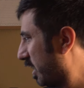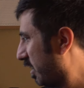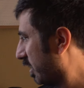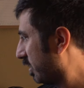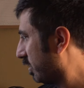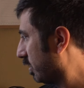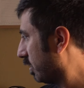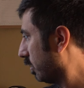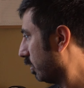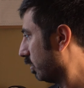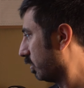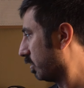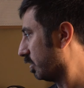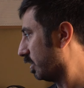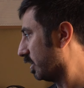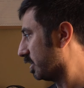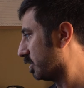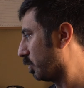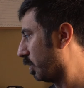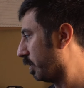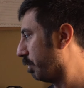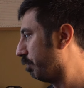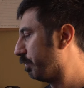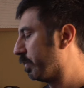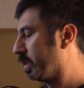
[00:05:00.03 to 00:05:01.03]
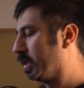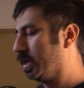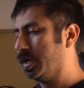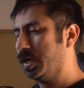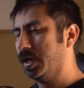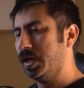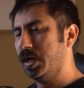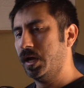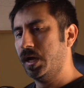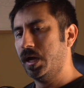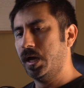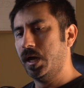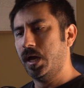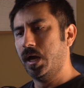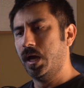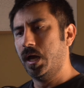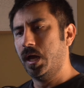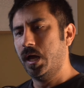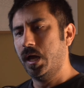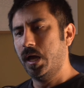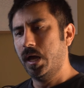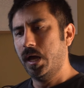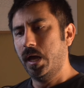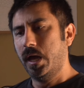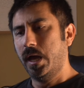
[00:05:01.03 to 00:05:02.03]
I like the look of this one.
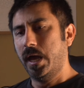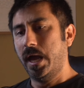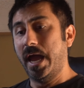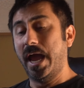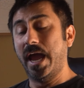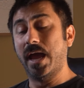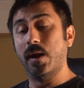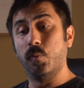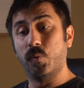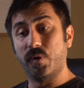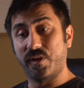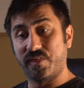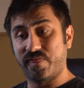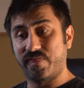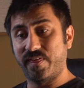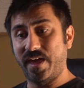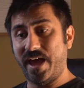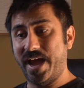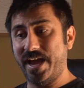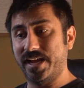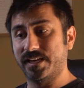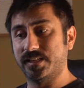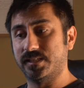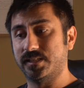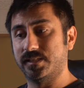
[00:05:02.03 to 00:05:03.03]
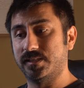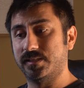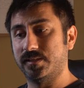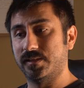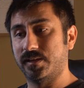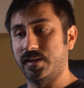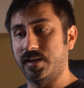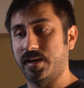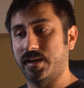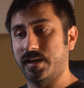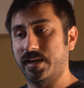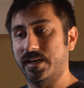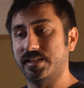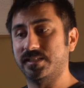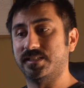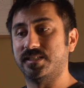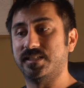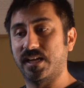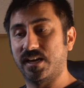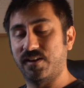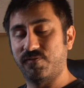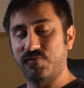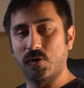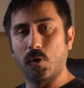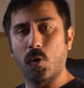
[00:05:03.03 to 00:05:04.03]
And with that, uh, it
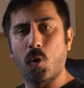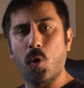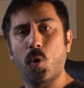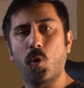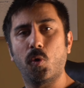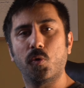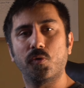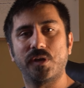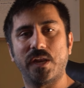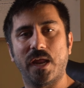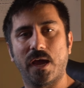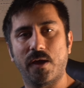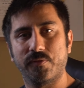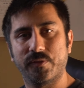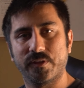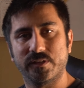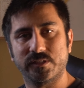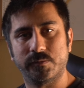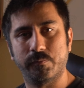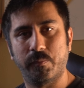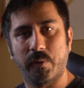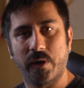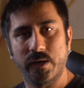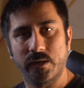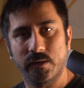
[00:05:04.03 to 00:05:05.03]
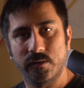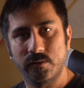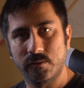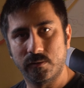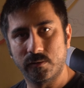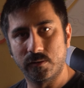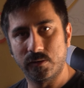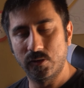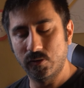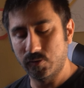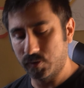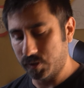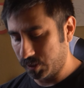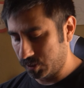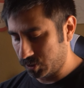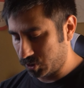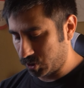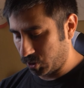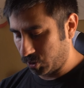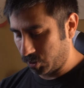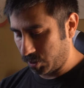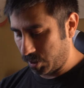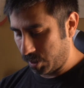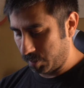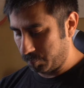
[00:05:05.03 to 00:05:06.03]
said if you hold down this button, you can
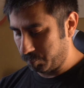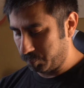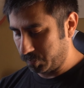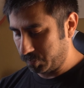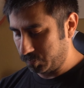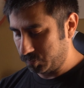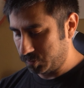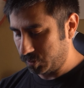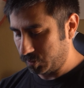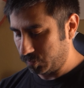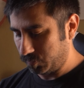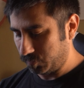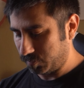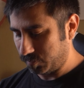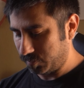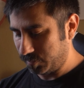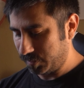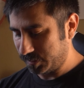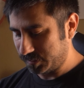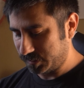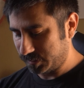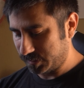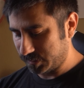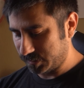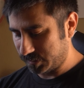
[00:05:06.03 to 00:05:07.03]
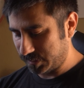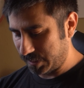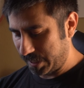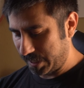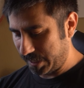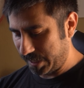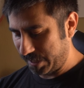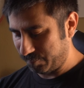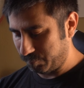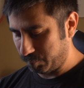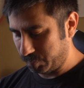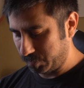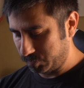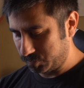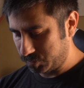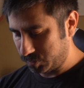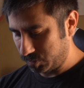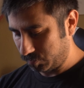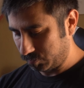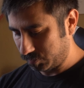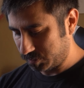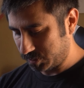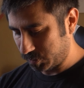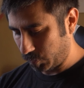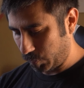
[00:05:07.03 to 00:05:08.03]
turn on Bluetooth. This does not have
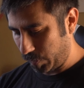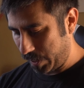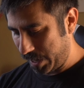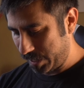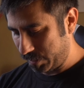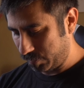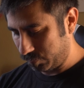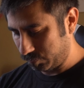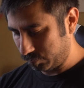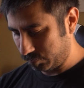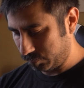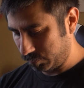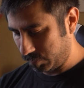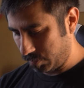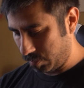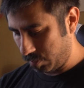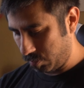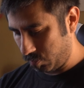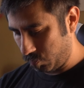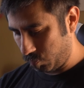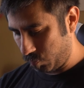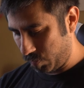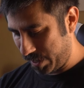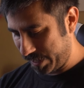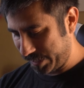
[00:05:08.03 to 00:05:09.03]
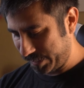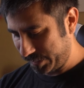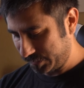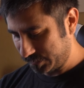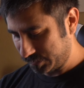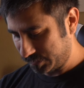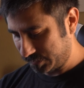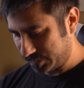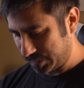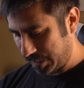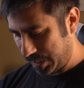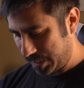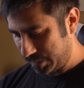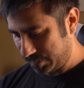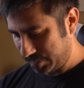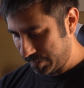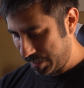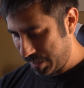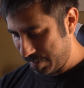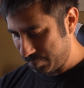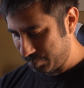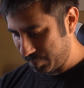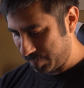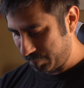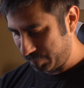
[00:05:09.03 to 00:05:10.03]
Bluetooth, so I don't know why it's saying
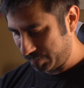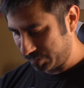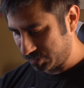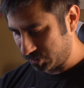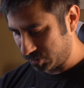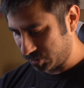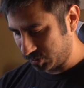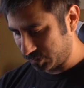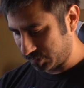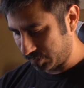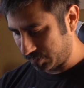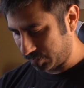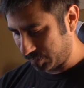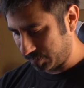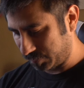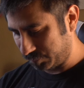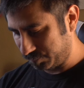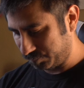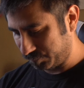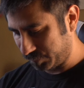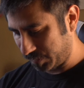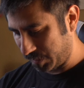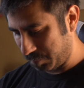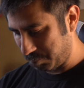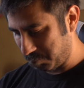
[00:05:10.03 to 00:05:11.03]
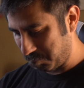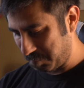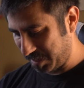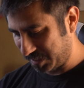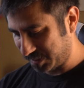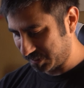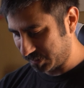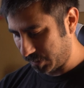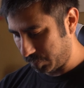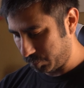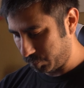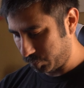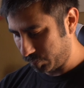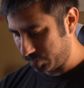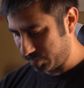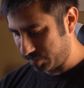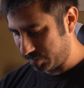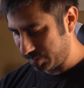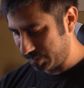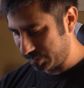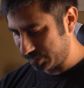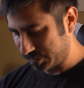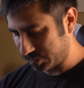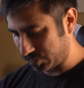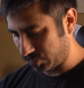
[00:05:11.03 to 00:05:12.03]
that. Maybe it's just a, a mix-up with
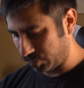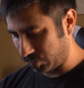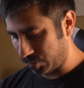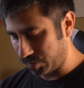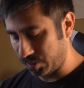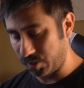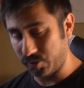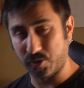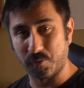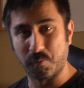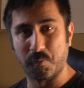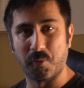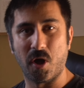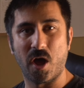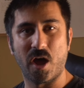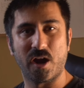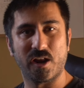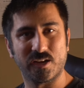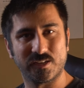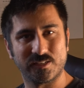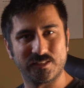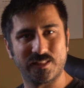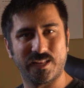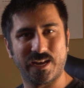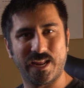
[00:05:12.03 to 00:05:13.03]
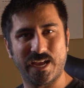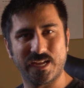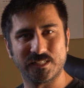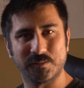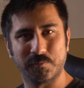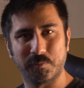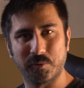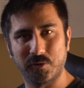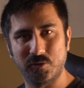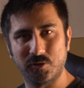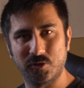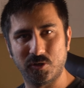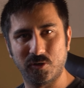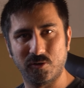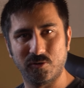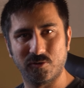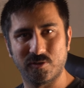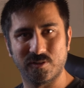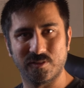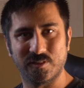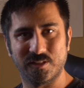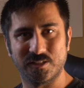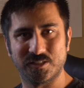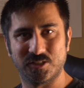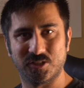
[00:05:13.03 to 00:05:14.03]
this or another product that has Bluetooth,
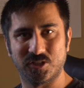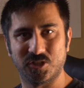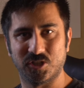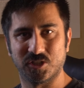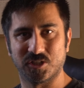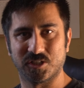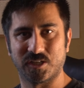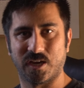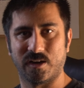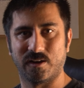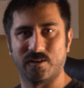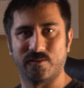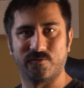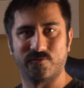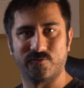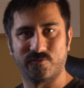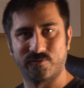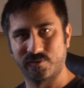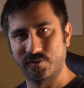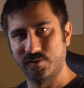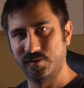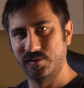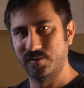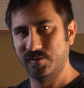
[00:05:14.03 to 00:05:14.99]
and this is just kind of